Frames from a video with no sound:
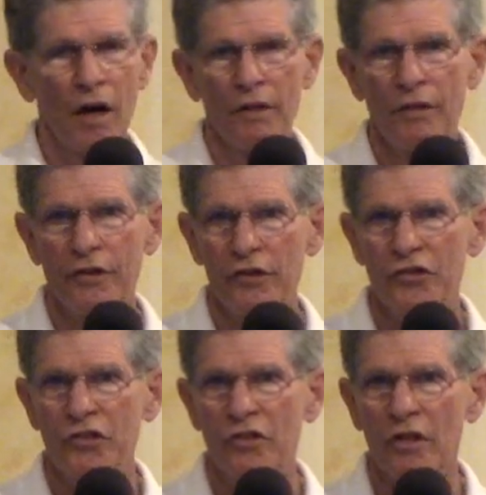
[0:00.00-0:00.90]

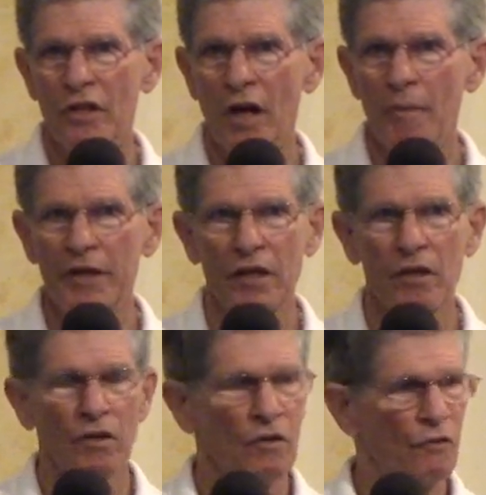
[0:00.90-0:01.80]
This
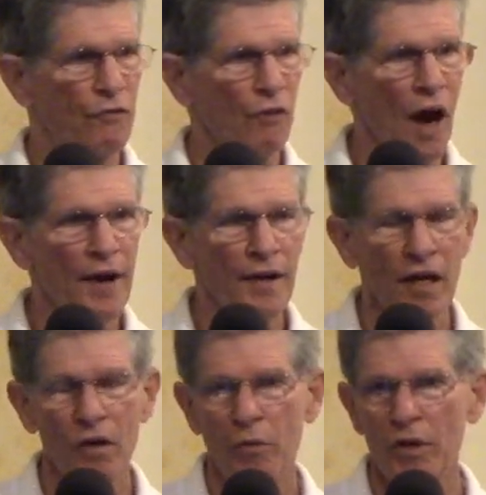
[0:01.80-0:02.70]
coming
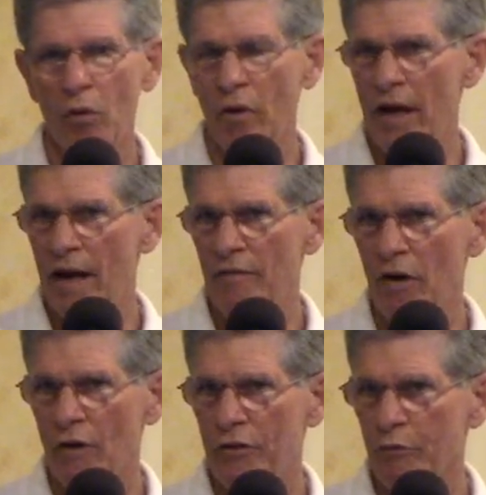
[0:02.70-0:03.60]
Friday, we will have
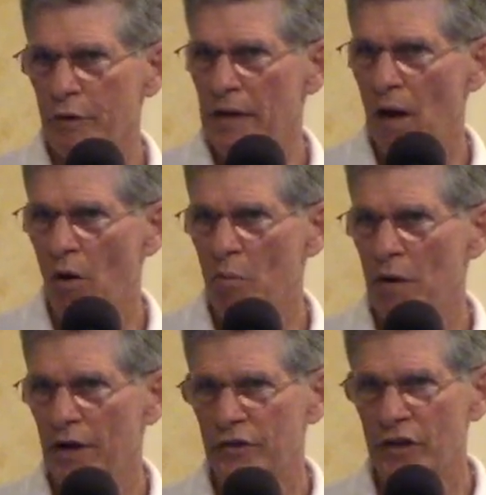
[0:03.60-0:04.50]
our 3-hour
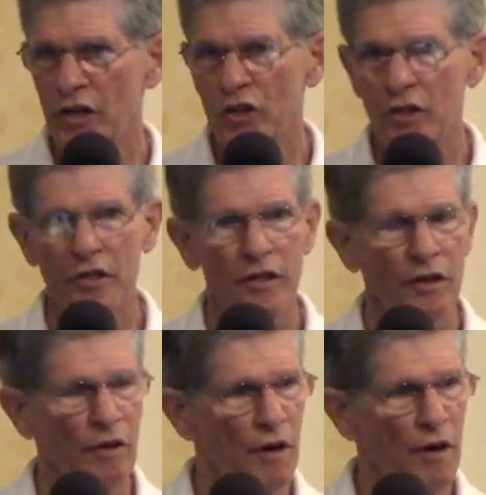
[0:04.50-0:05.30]
meditation here.